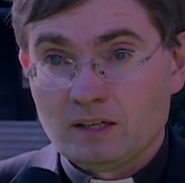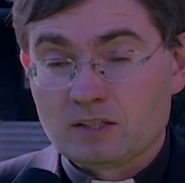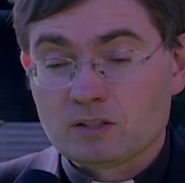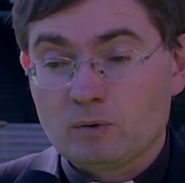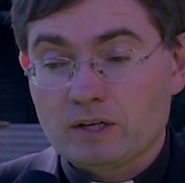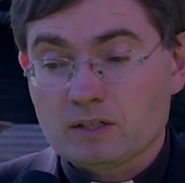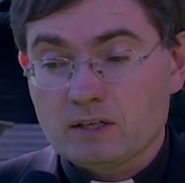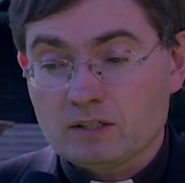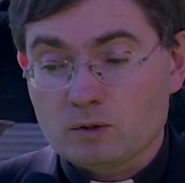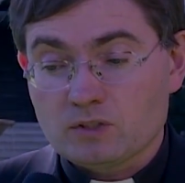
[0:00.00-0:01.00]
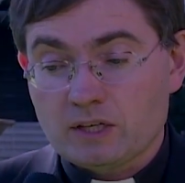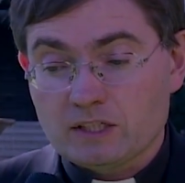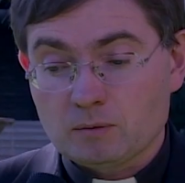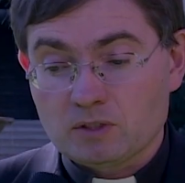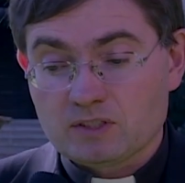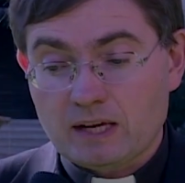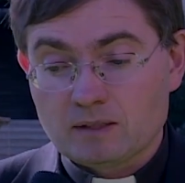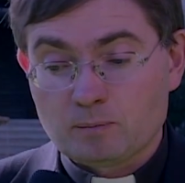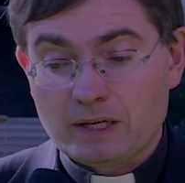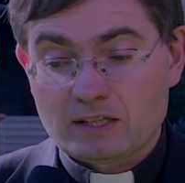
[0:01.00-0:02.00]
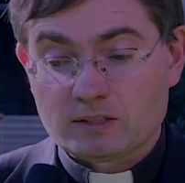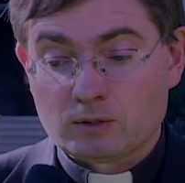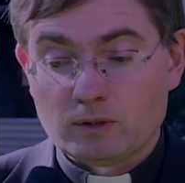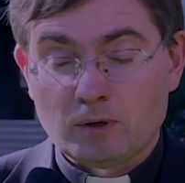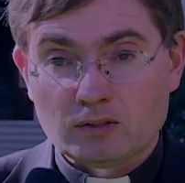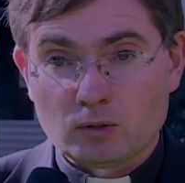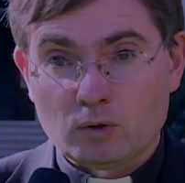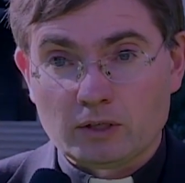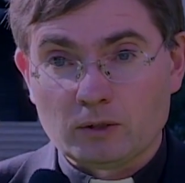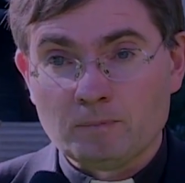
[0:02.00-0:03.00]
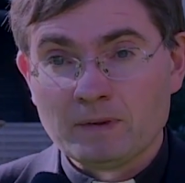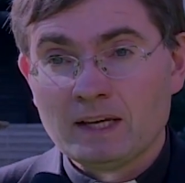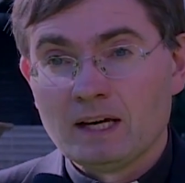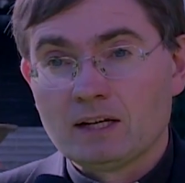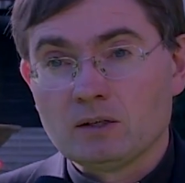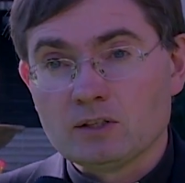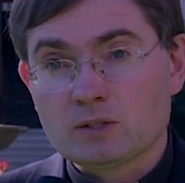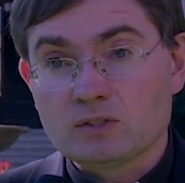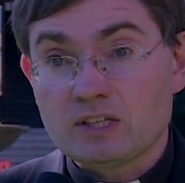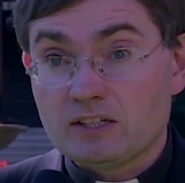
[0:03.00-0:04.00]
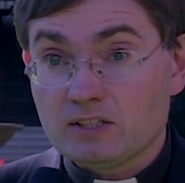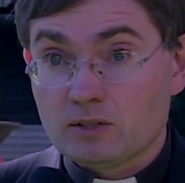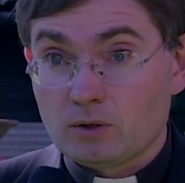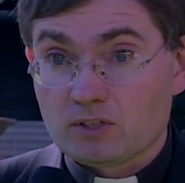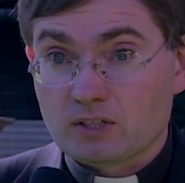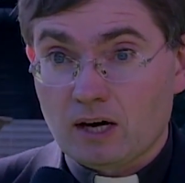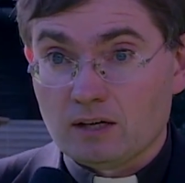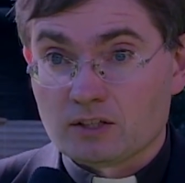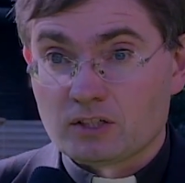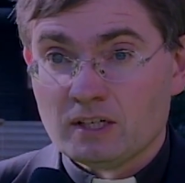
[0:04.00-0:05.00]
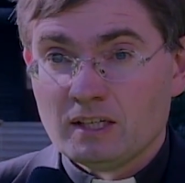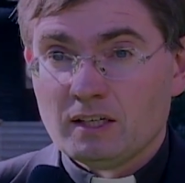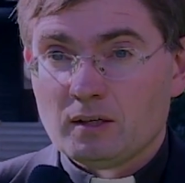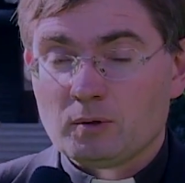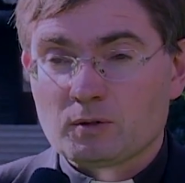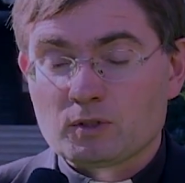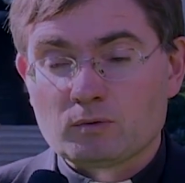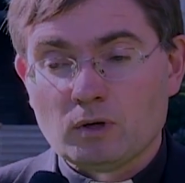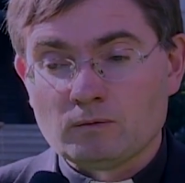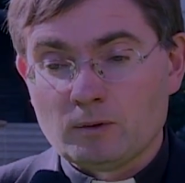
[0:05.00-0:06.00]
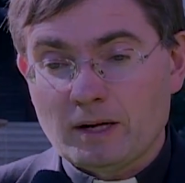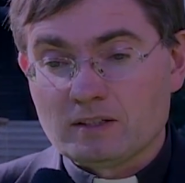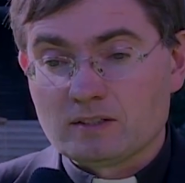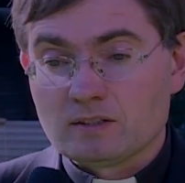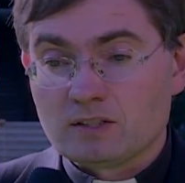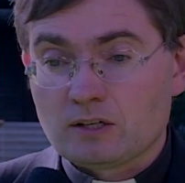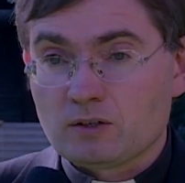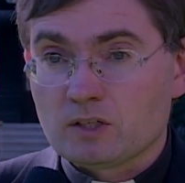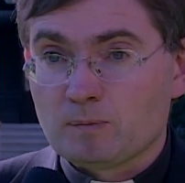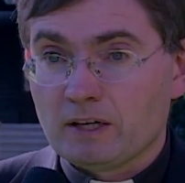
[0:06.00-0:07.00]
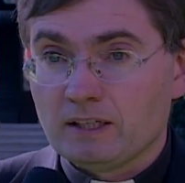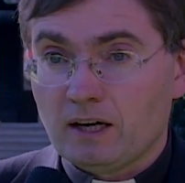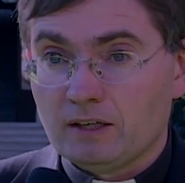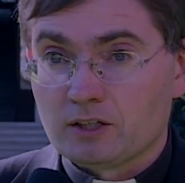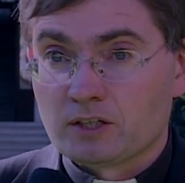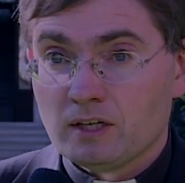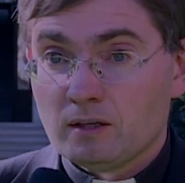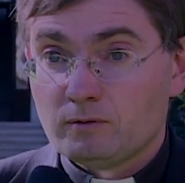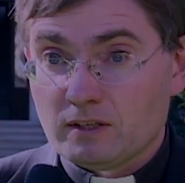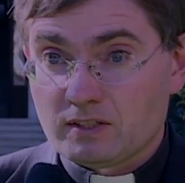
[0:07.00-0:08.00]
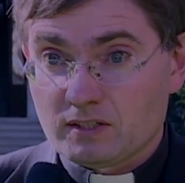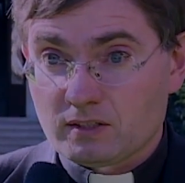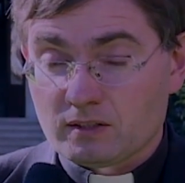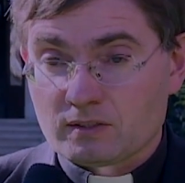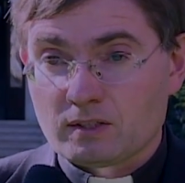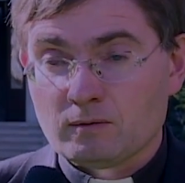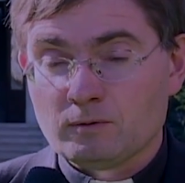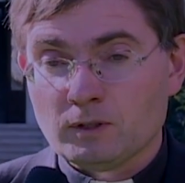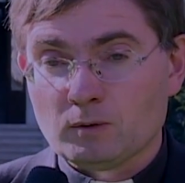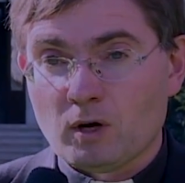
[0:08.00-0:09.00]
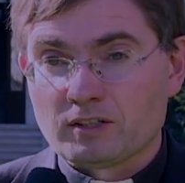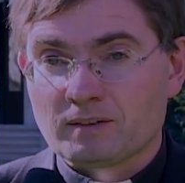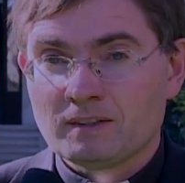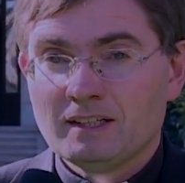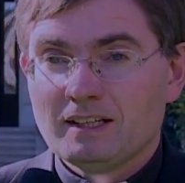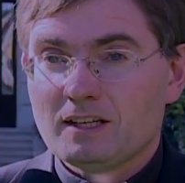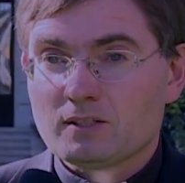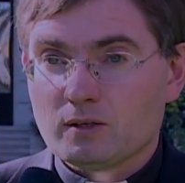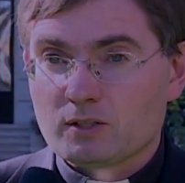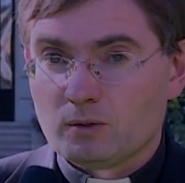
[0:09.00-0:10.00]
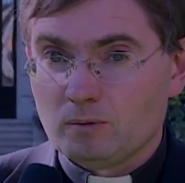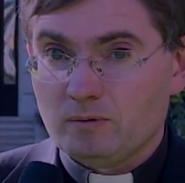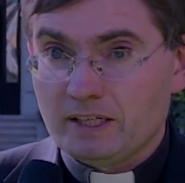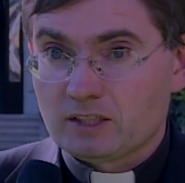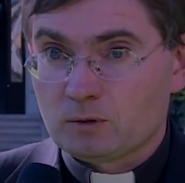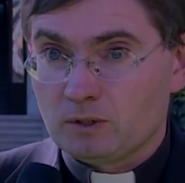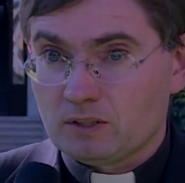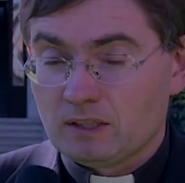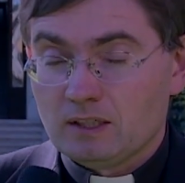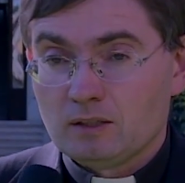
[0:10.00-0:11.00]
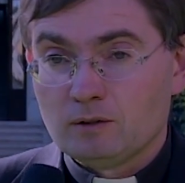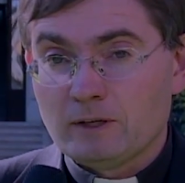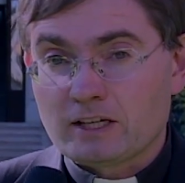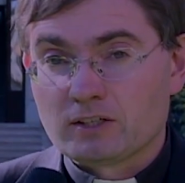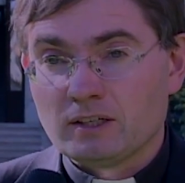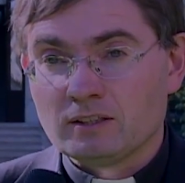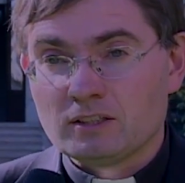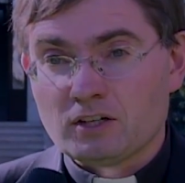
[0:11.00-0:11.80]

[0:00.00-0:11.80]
He's quite associated with San Pietro in Montorio and also St. Isidore's College, which was run for many centuries by the Irish Franciscans. And Father Wadding is also linked with reflection on the